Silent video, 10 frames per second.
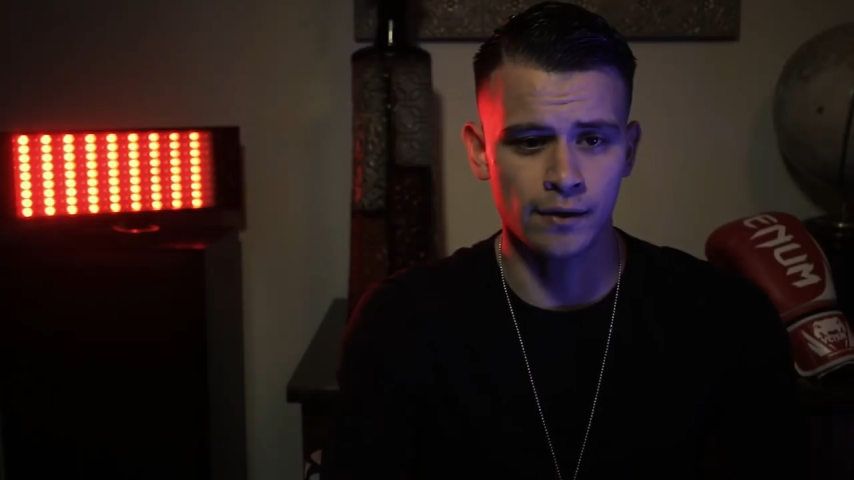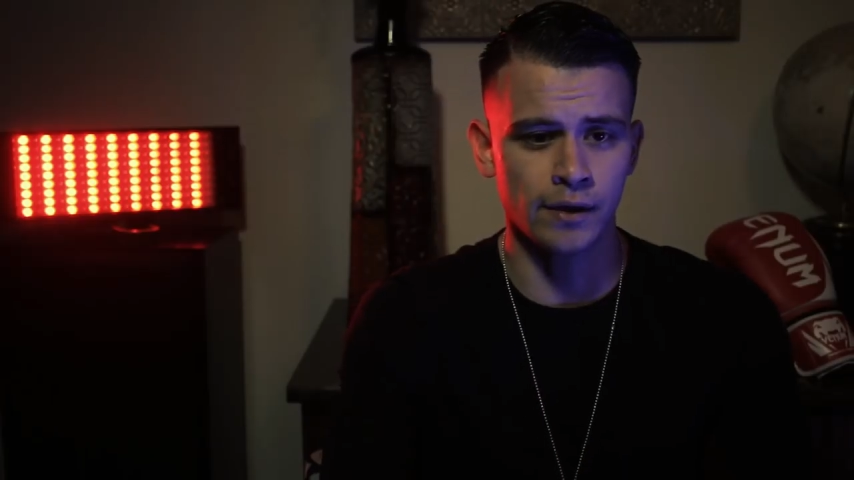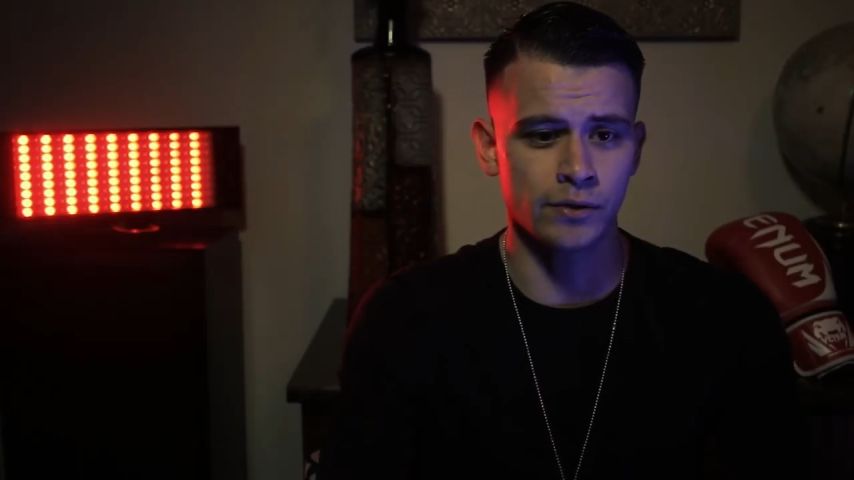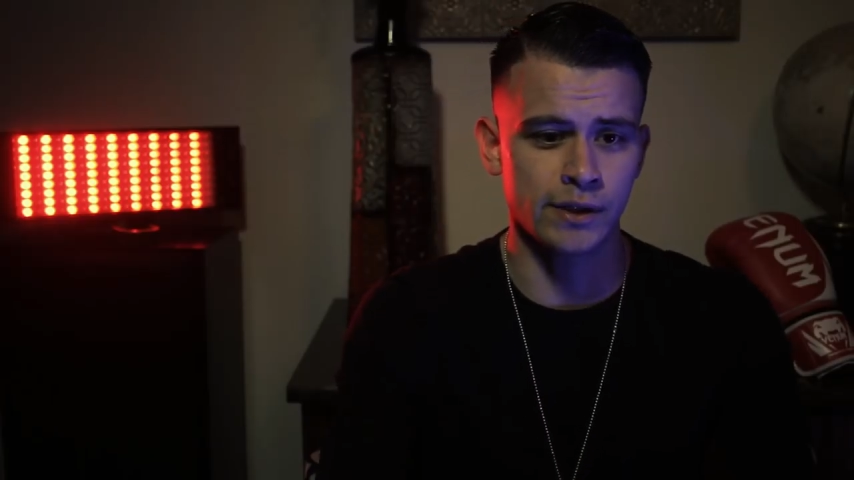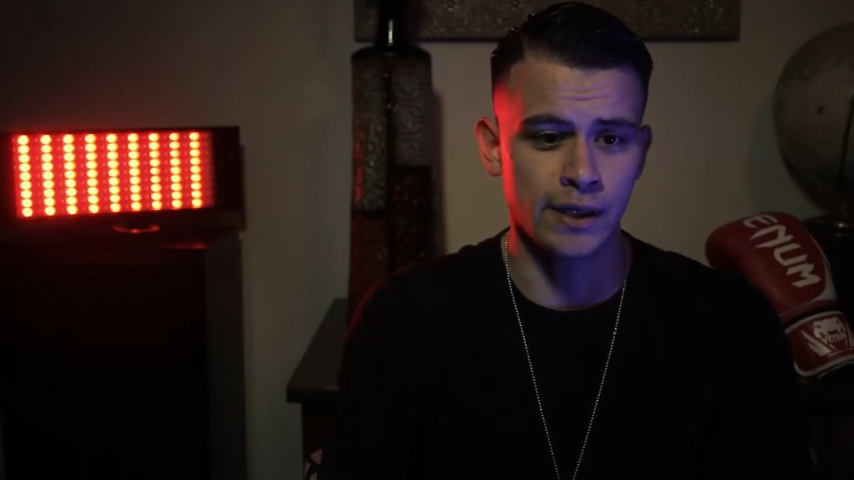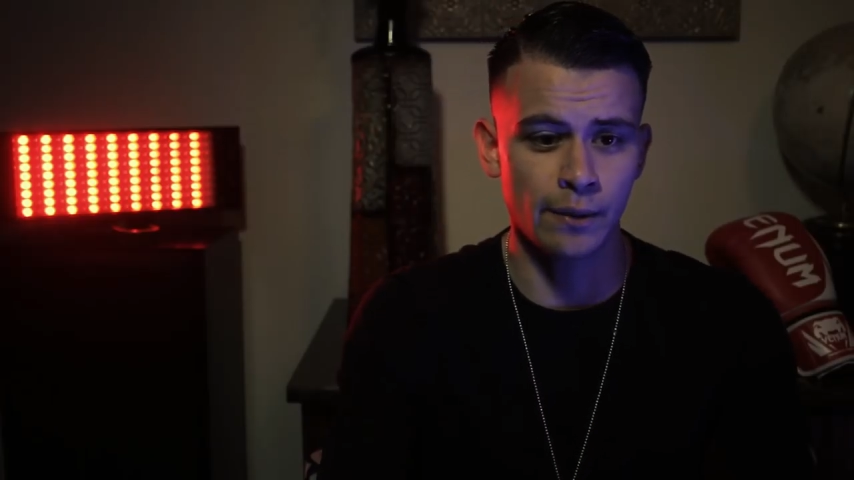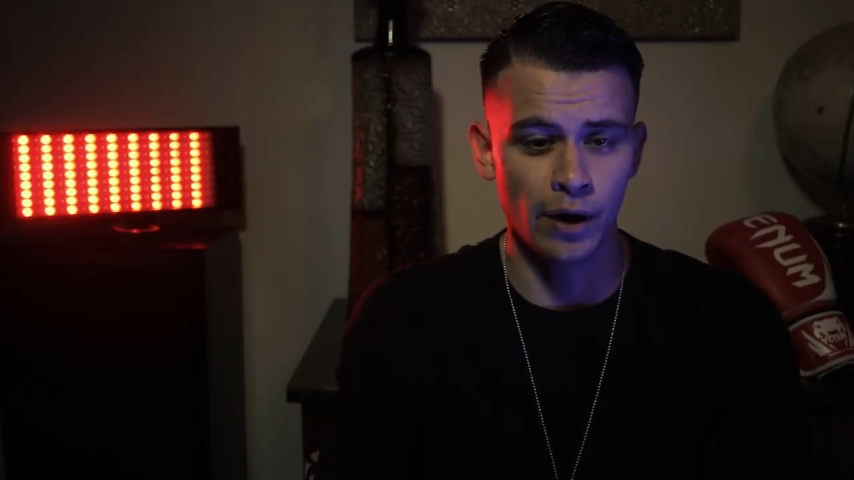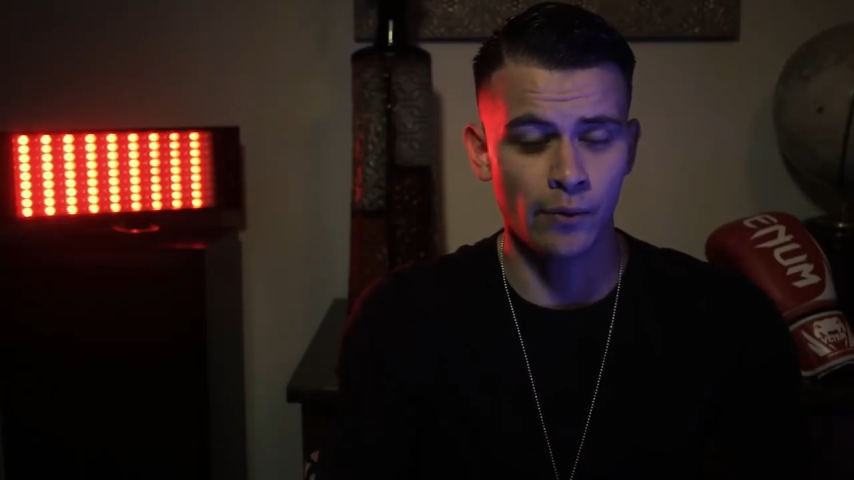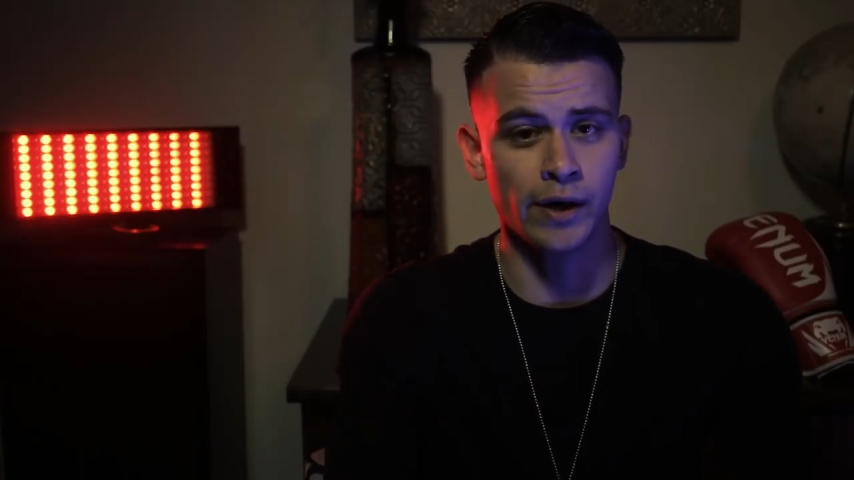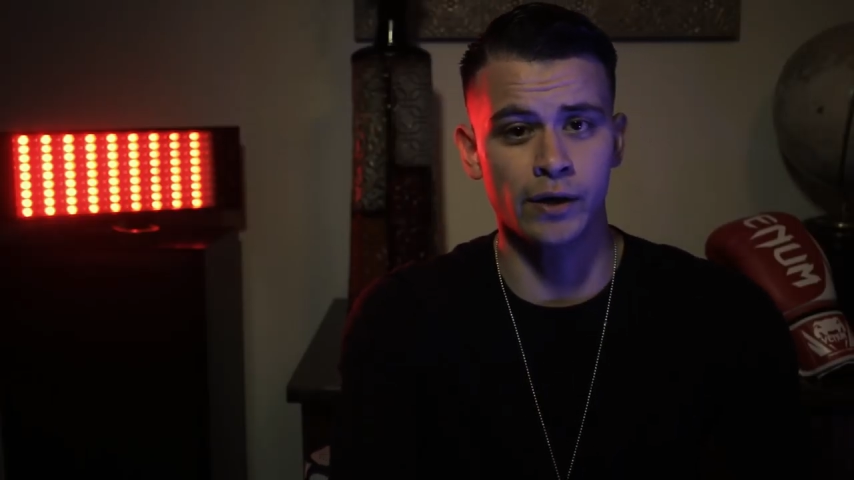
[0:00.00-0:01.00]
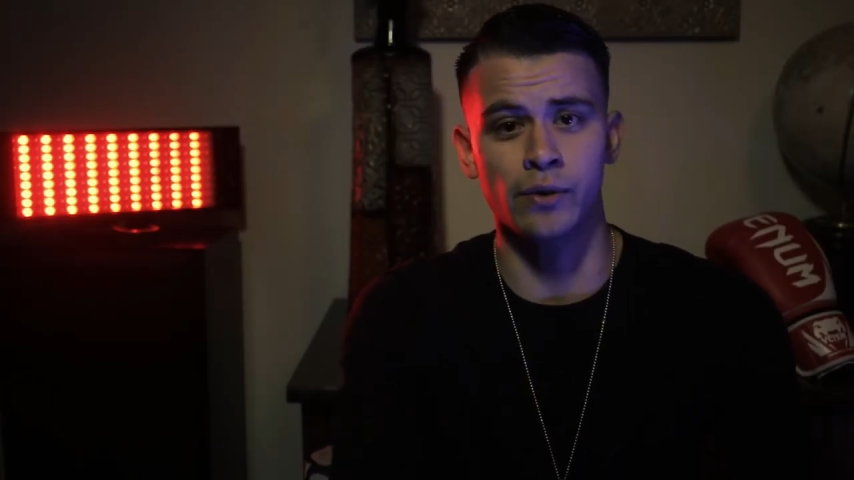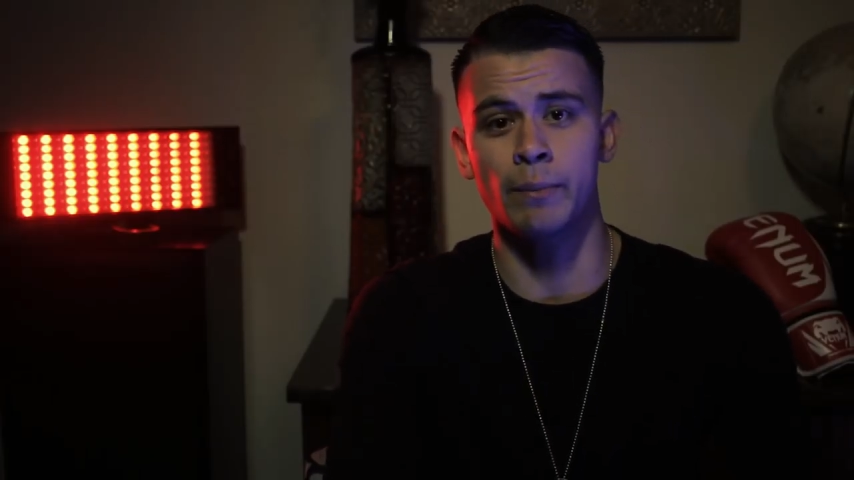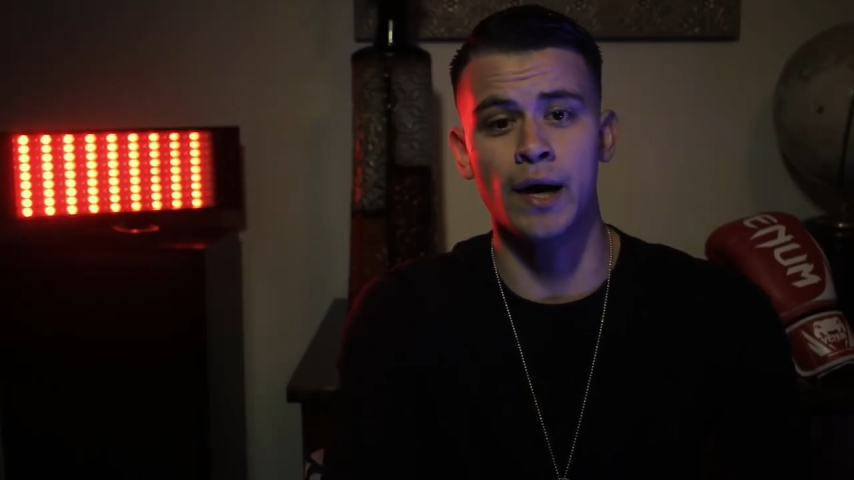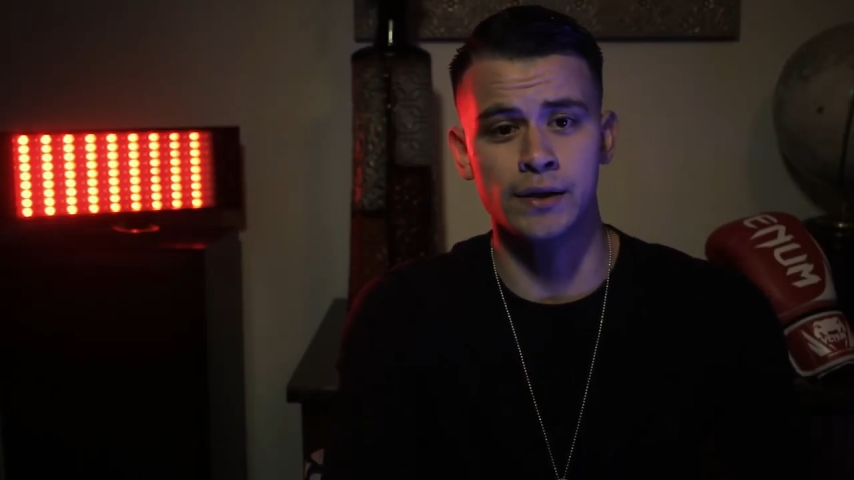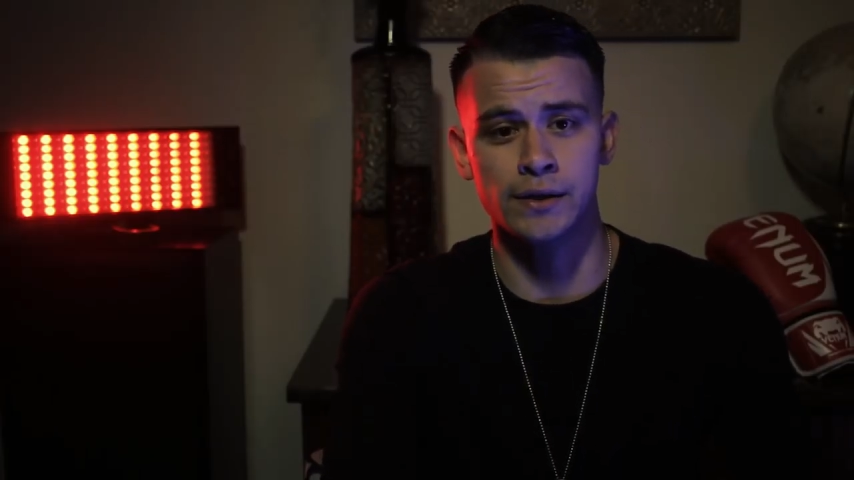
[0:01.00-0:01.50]
There was a time where I wanted to quit
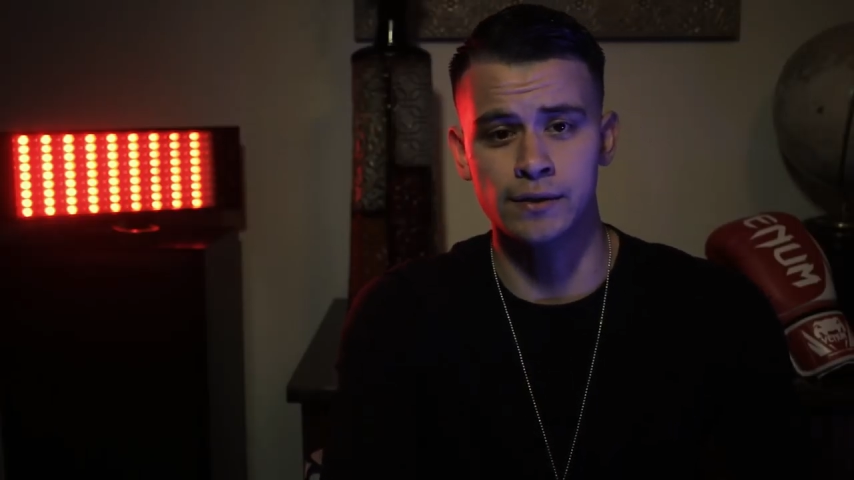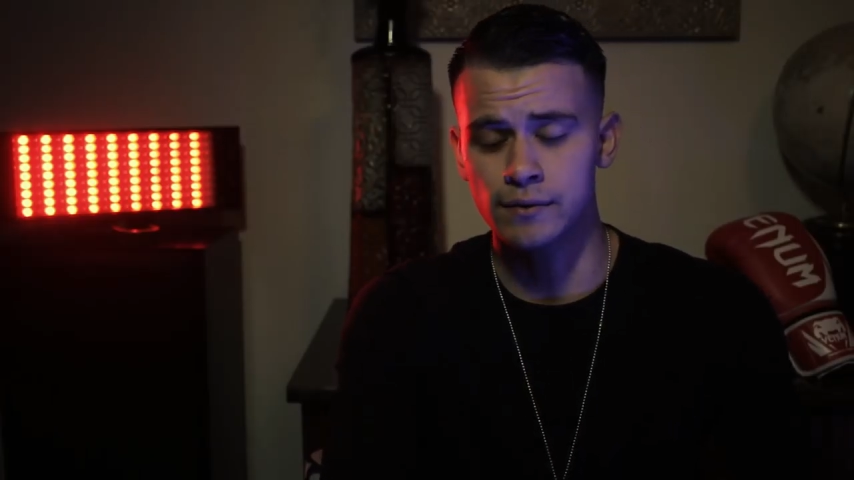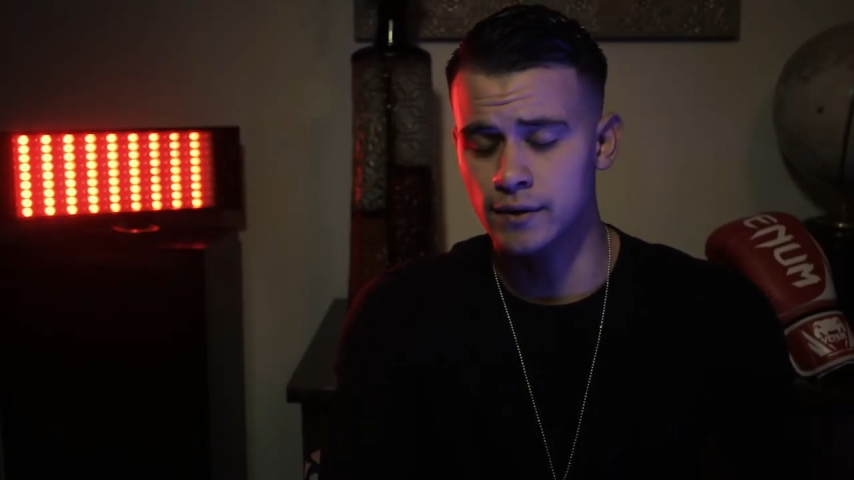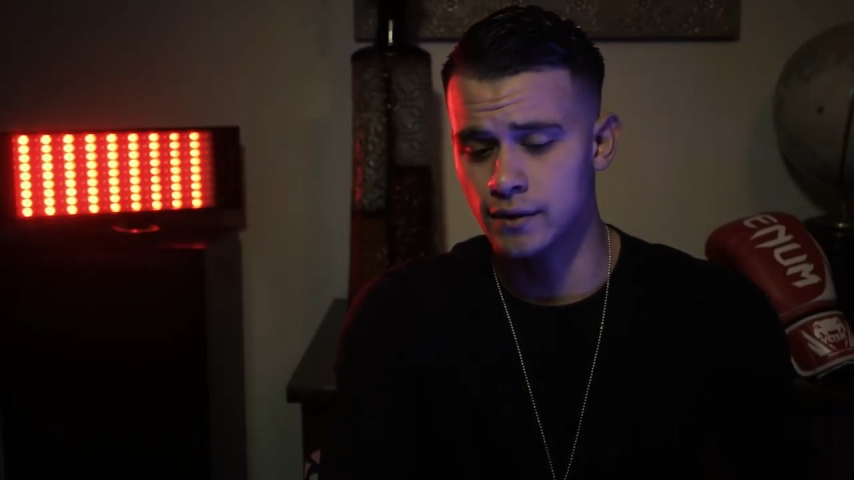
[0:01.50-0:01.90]
boxing,